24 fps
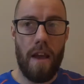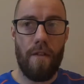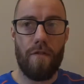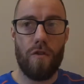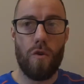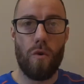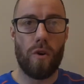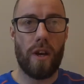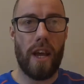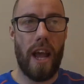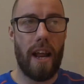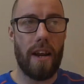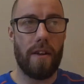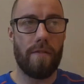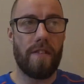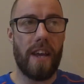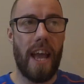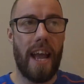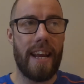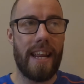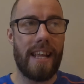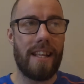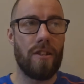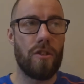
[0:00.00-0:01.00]
if you're kind of
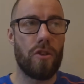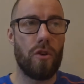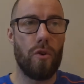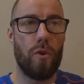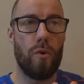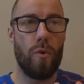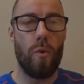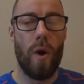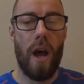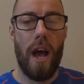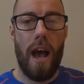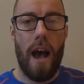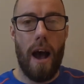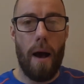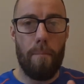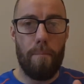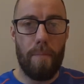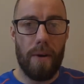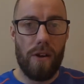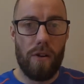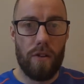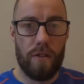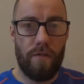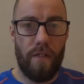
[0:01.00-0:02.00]
getting into a
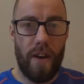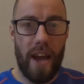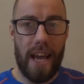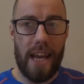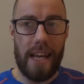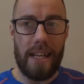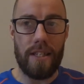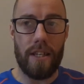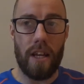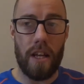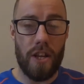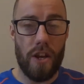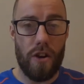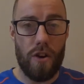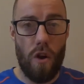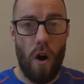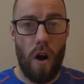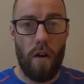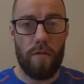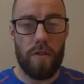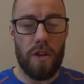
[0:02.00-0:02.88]
build phase and you're